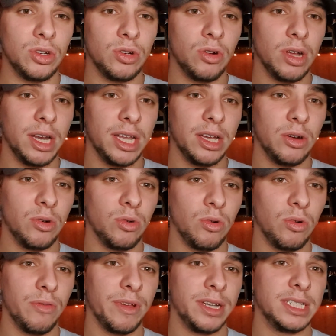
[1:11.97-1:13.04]
You've got a little
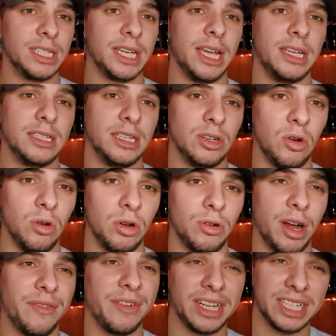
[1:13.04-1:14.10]
authenticated
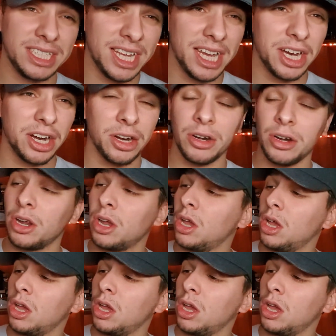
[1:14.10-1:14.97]
holographic sticker